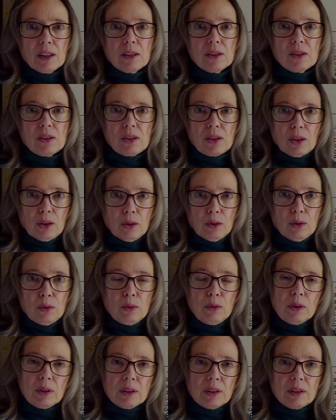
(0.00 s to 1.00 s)

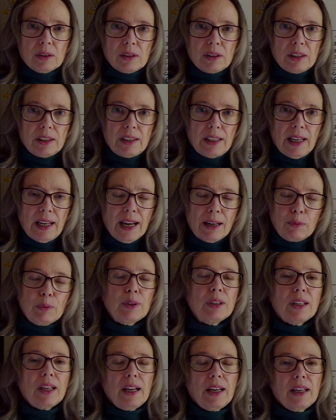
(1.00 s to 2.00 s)
So today I would
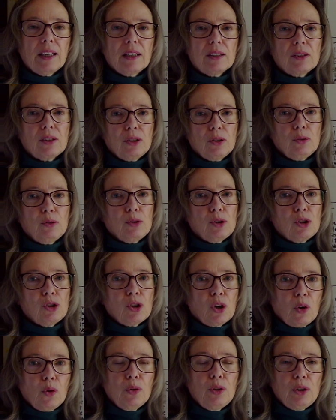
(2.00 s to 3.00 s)
like to
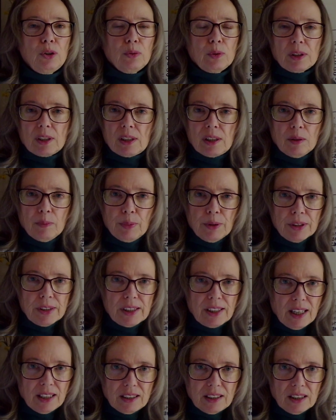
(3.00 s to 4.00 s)
show you a simple
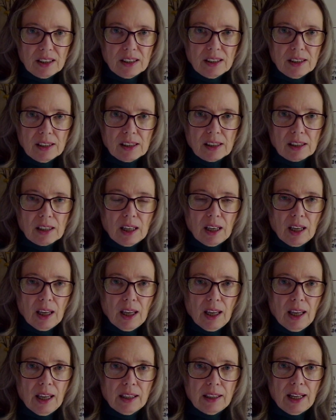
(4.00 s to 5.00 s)
sentence
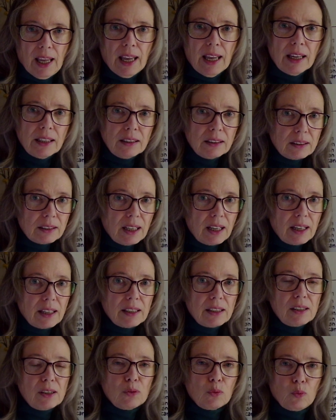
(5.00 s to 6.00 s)
and
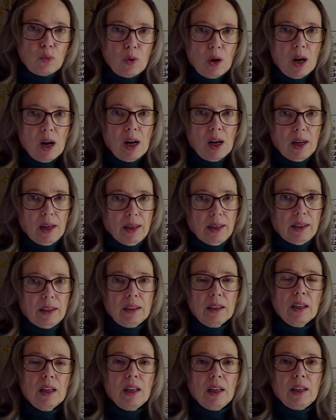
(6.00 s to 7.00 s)
analyze
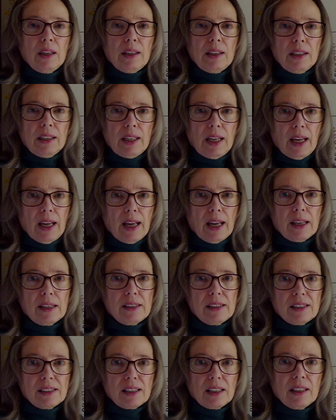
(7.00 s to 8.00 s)
why it
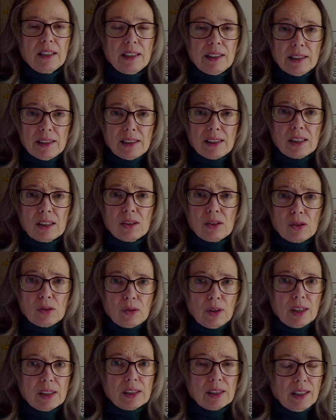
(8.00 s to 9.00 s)
has its
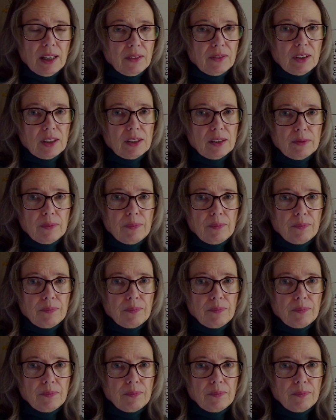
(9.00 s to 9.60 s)
stress level.